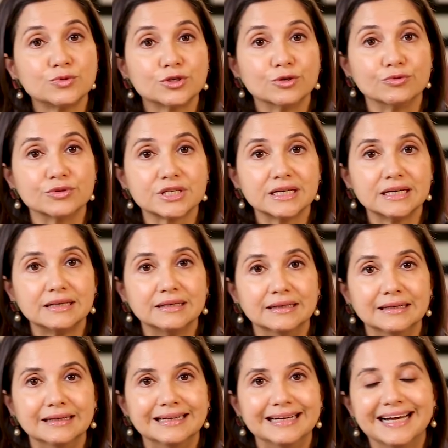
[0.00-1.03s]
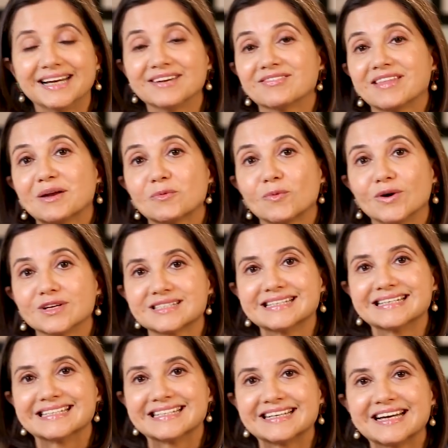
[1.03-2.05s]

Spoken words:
who don't hear her. And if that wasn't